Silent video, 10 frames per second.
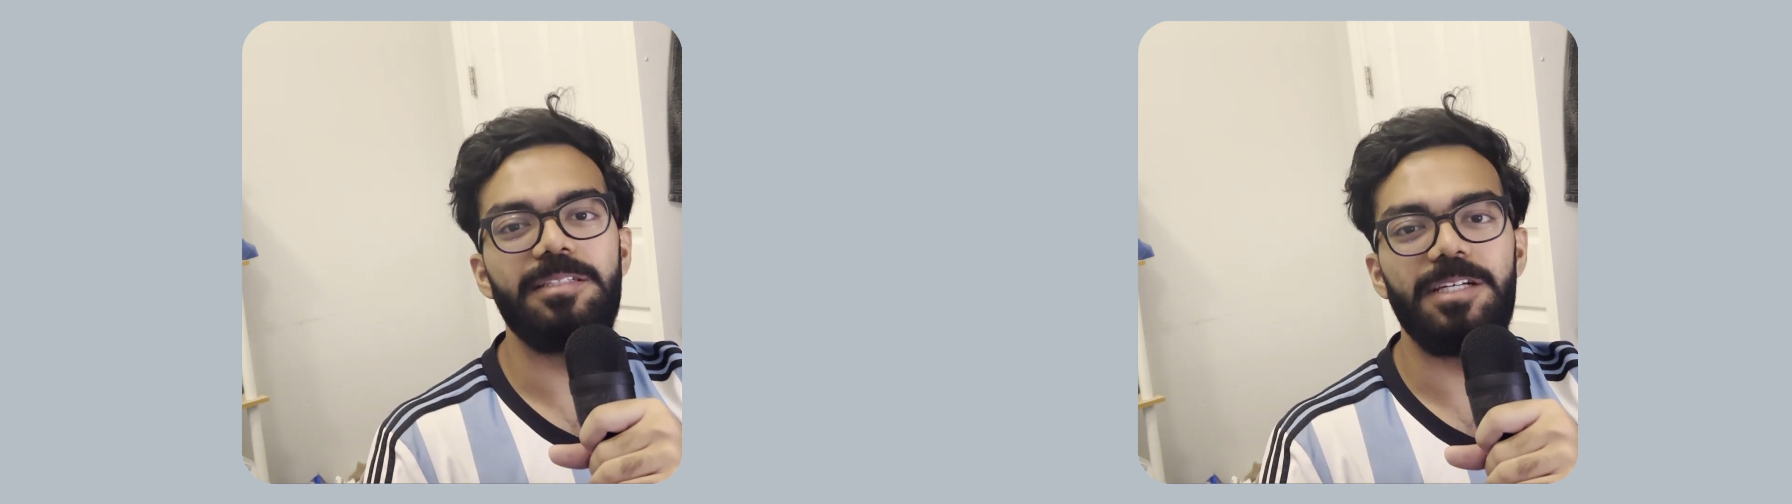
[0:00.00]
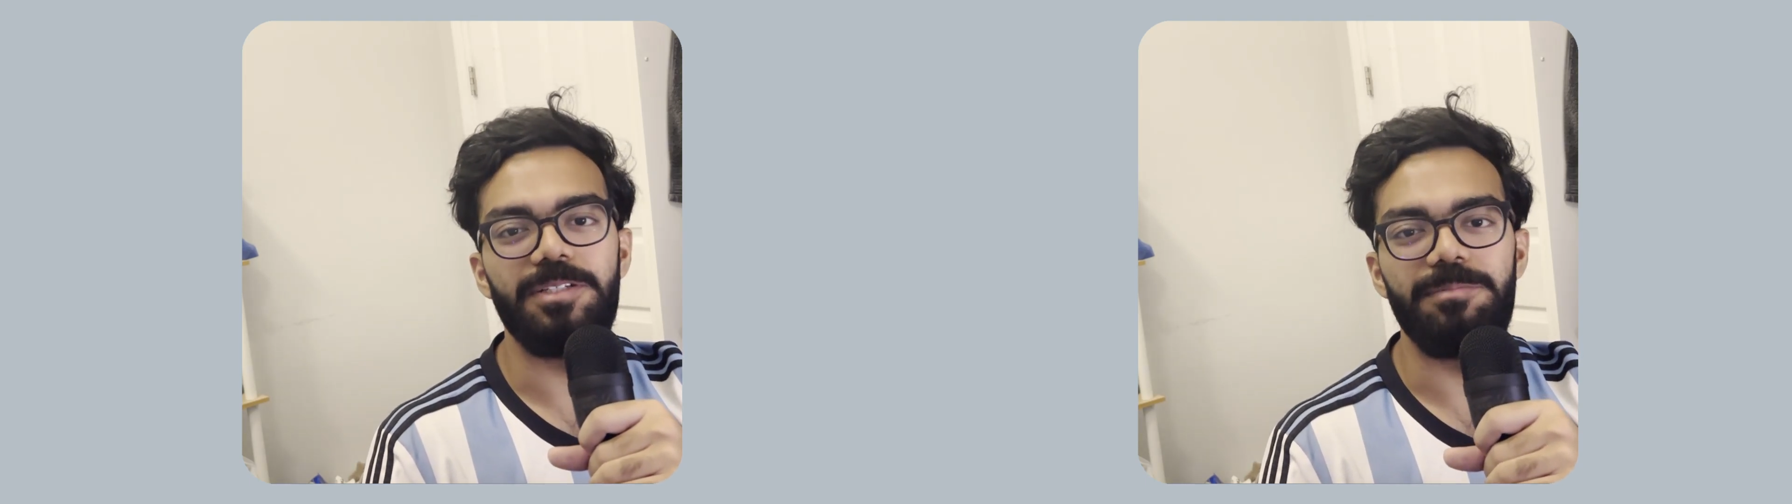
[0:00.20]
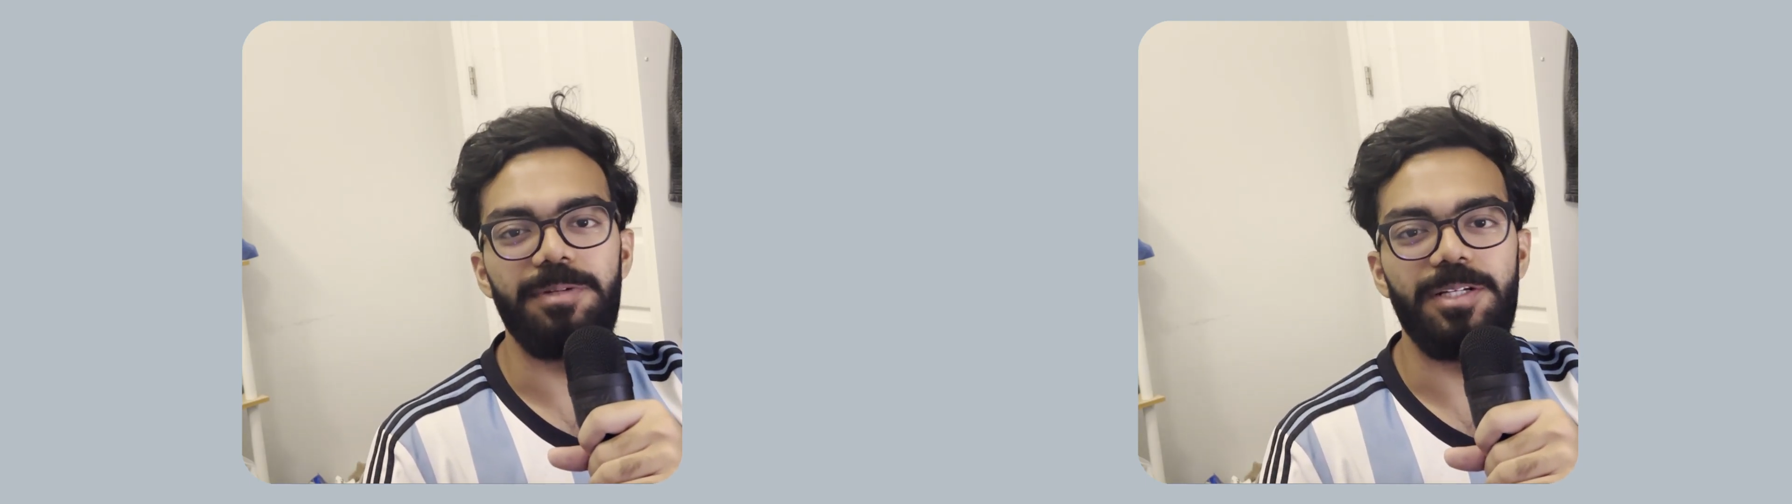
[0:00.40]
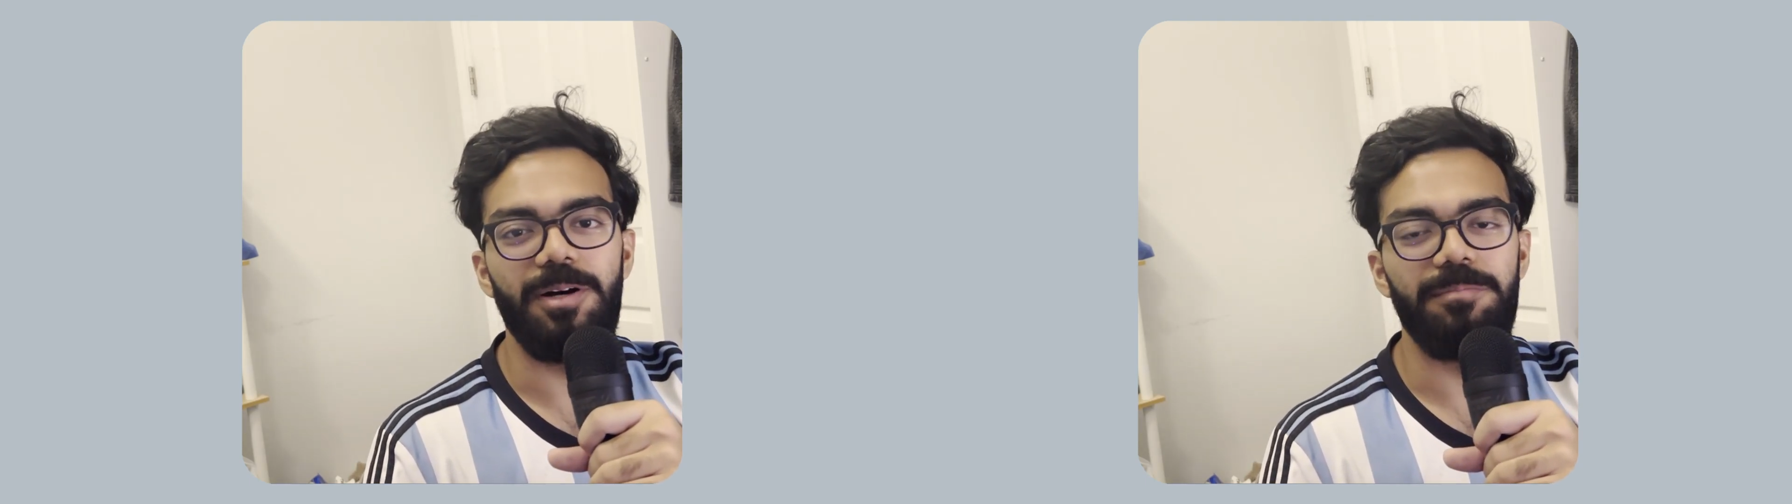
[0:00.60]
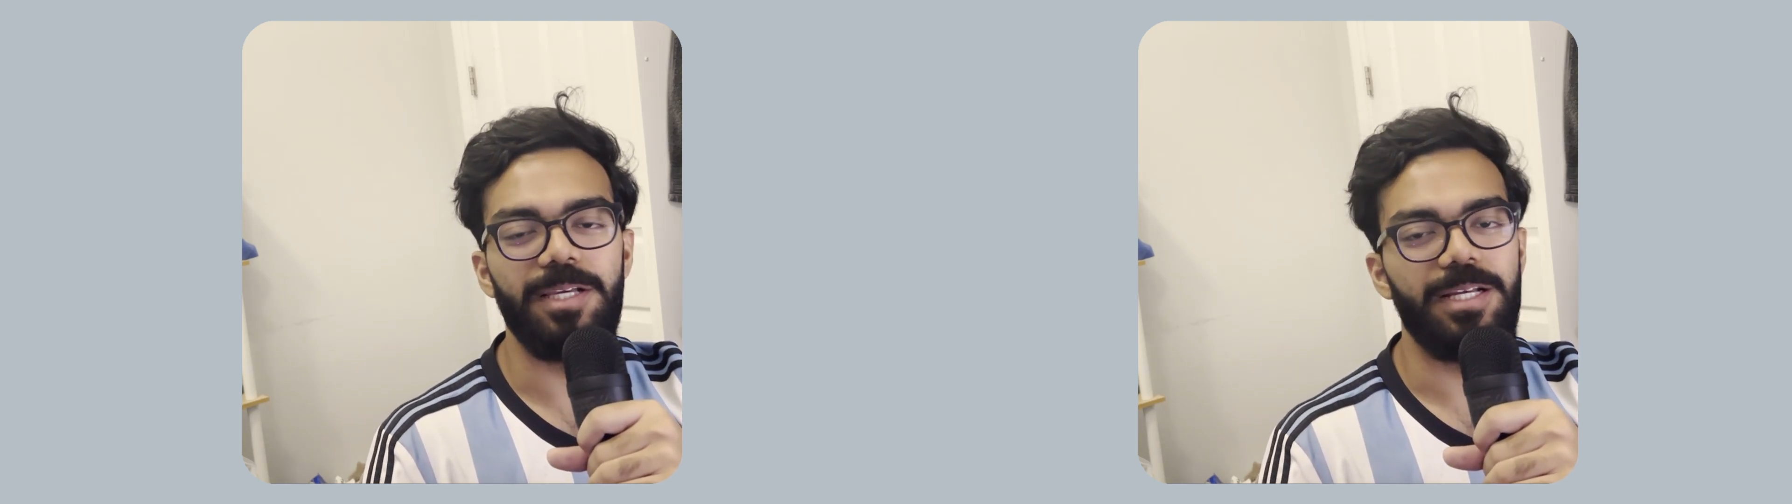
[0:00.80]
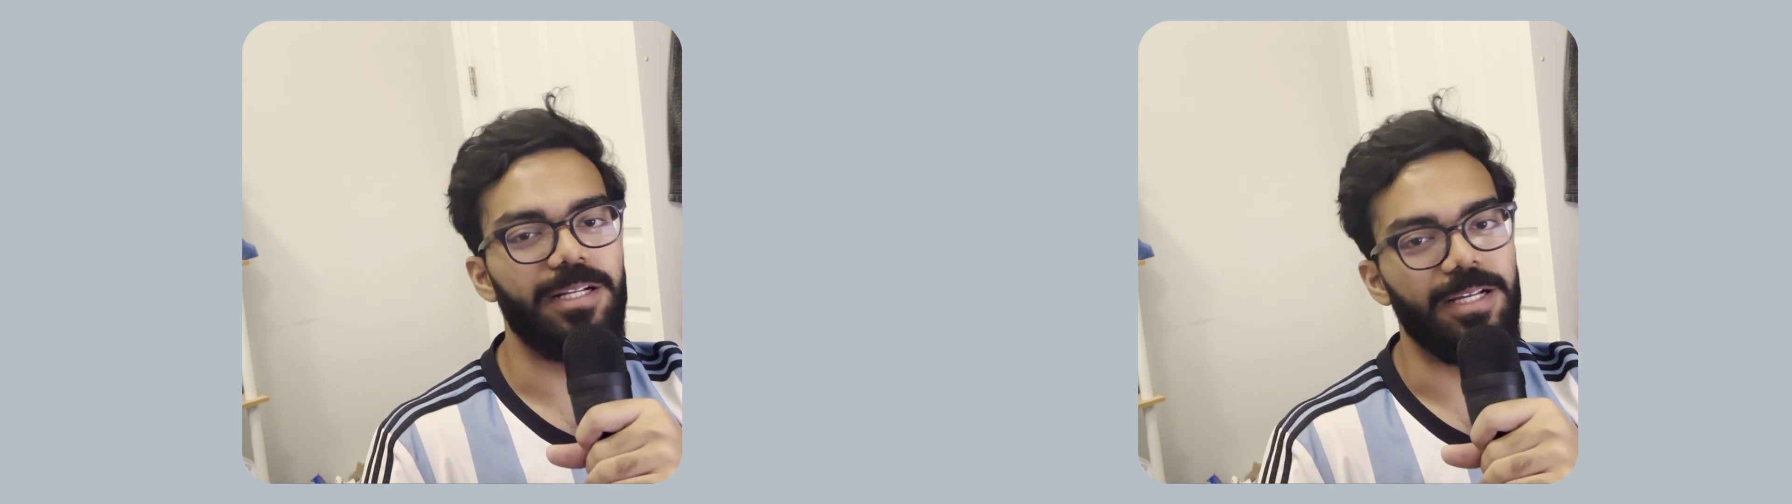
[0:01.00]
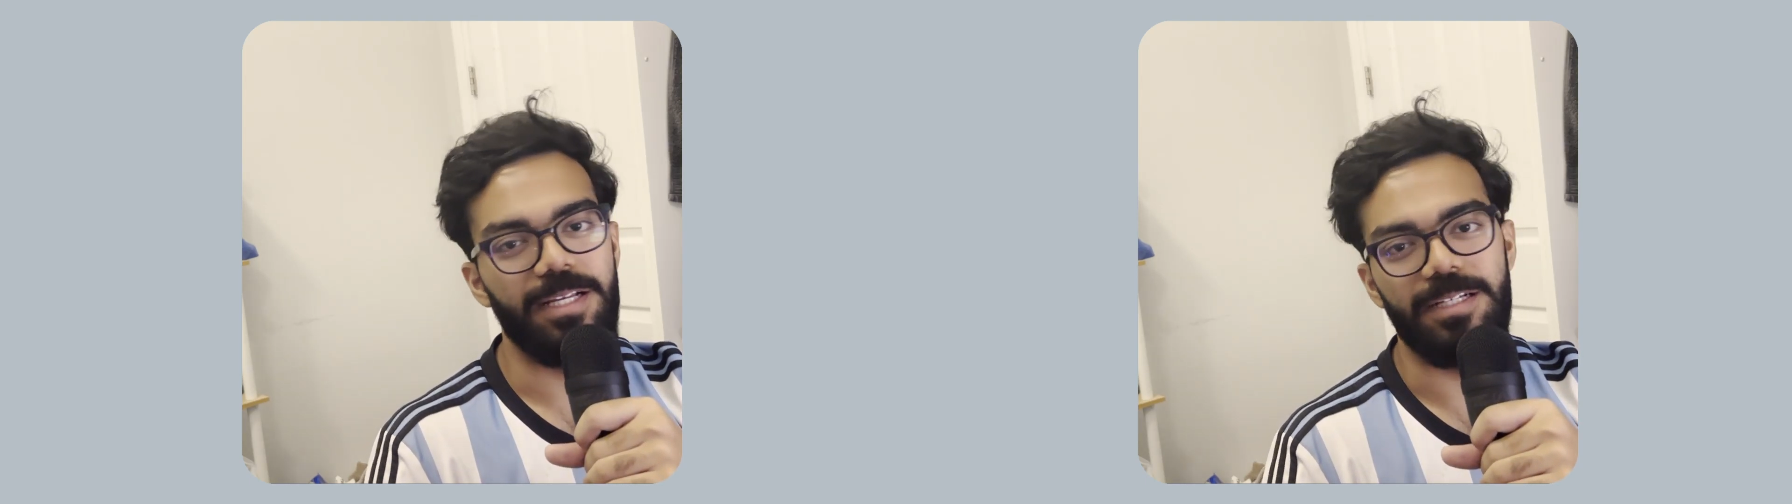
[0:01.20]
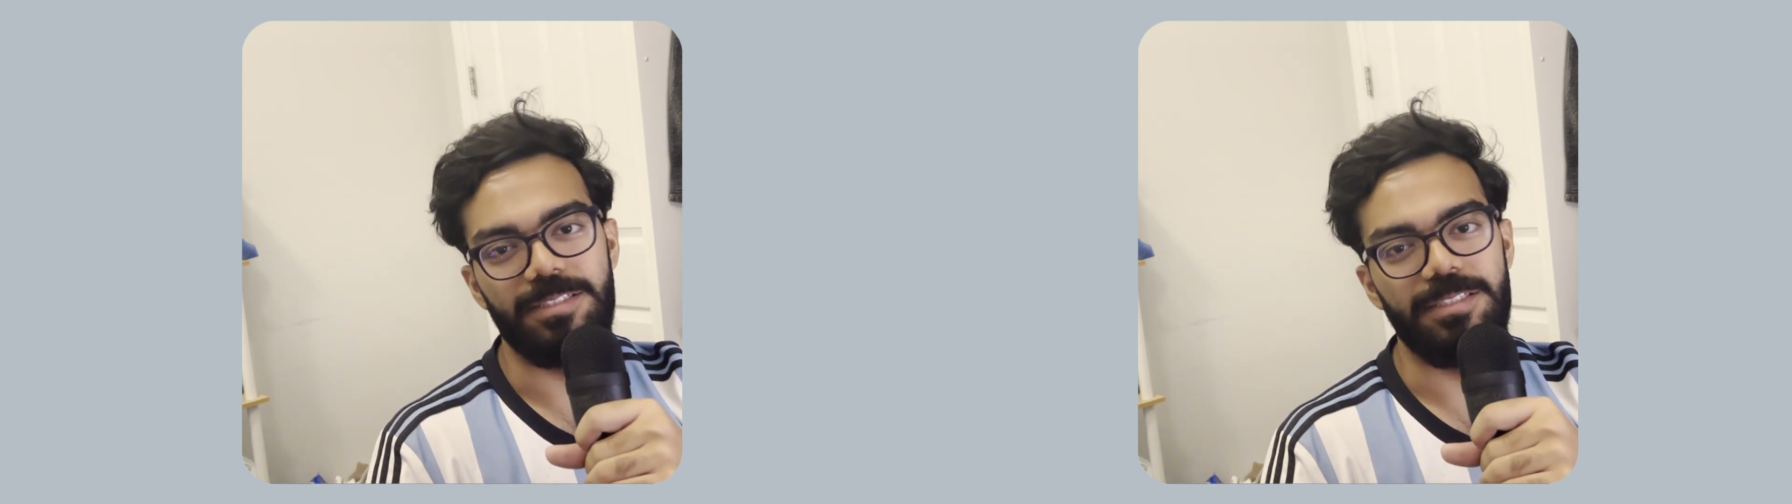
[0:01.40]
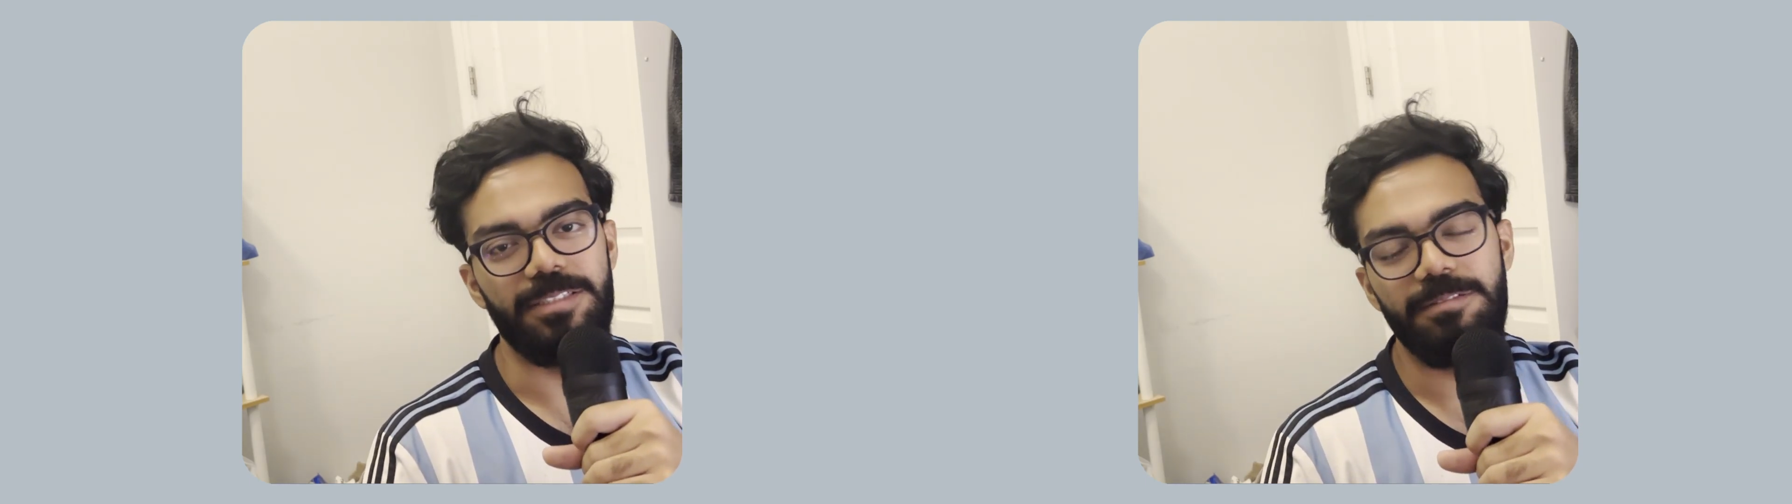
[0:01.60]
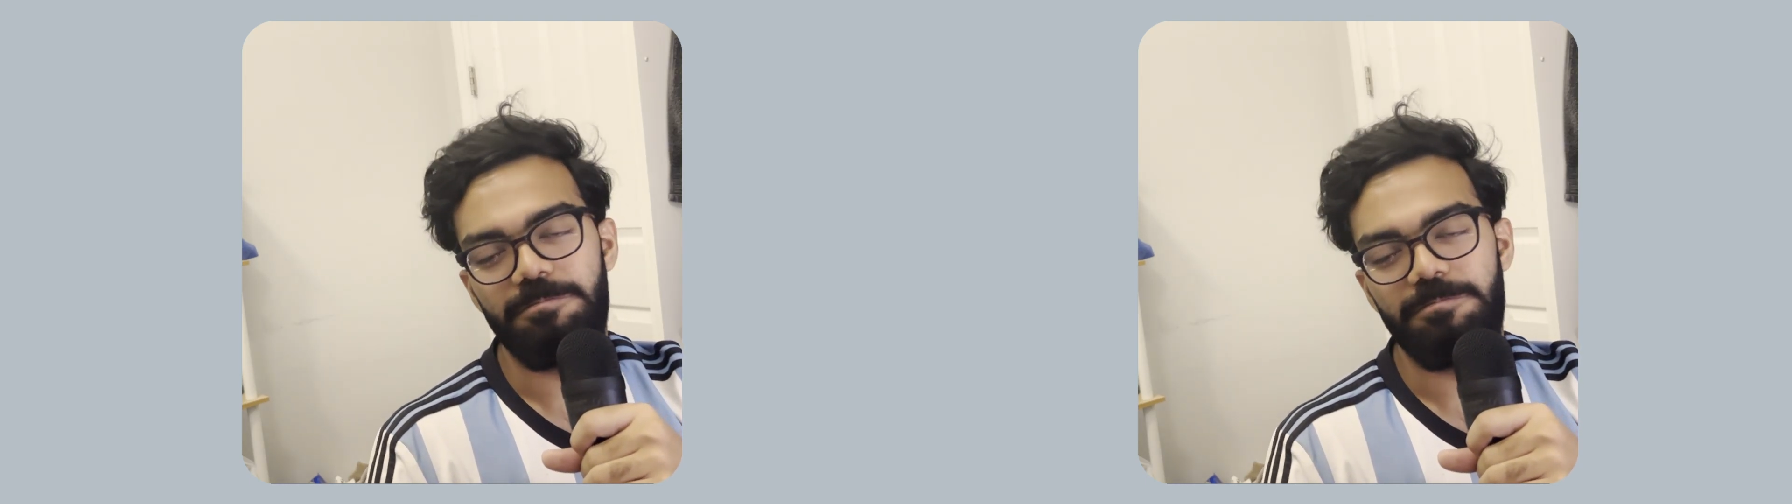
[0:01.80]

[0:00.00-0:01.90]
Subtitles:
sound a bit complicated. It isn't.